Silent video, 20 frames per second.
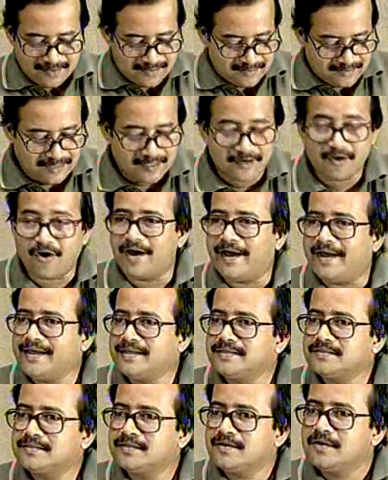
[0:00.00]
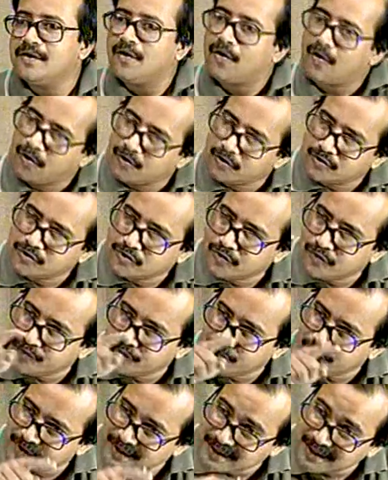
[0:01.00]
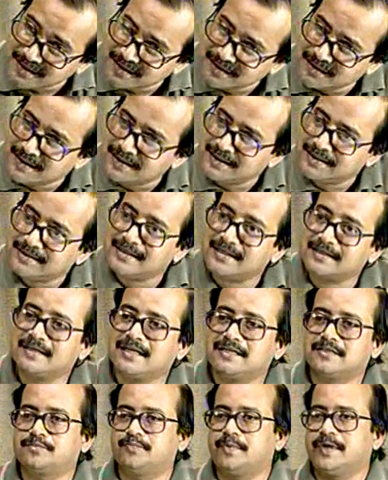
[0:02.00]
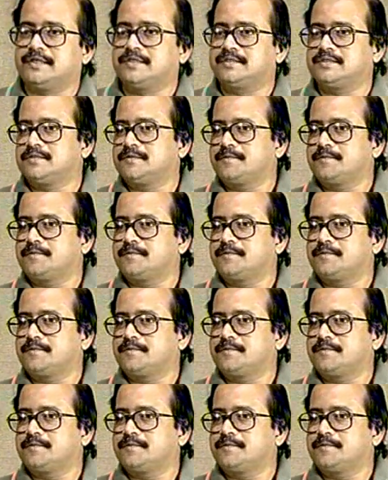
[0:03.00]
the noise, also within in the signal space.